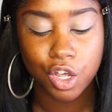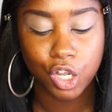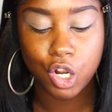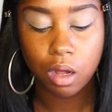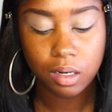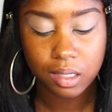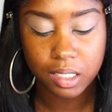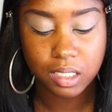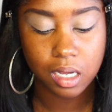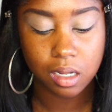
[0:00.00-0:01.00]
You don't need
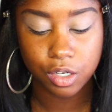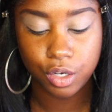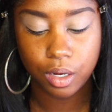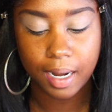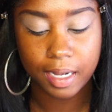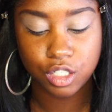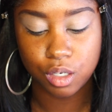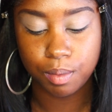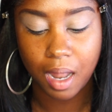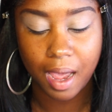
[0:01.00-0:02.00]
this color. You can
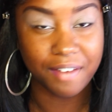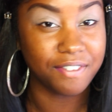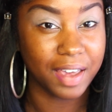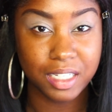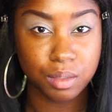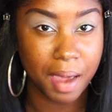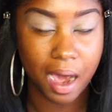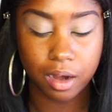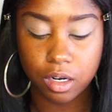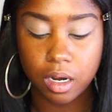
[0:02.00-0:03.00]
actually apply a face
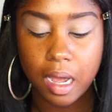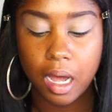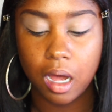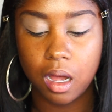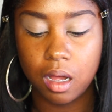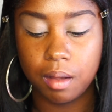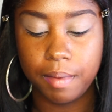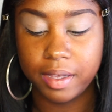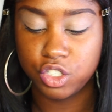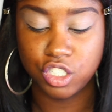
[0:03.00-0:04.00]
powder
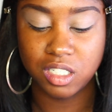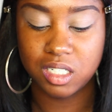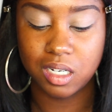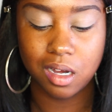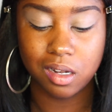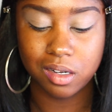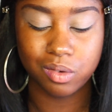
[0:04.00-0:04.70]
um, as a transition color.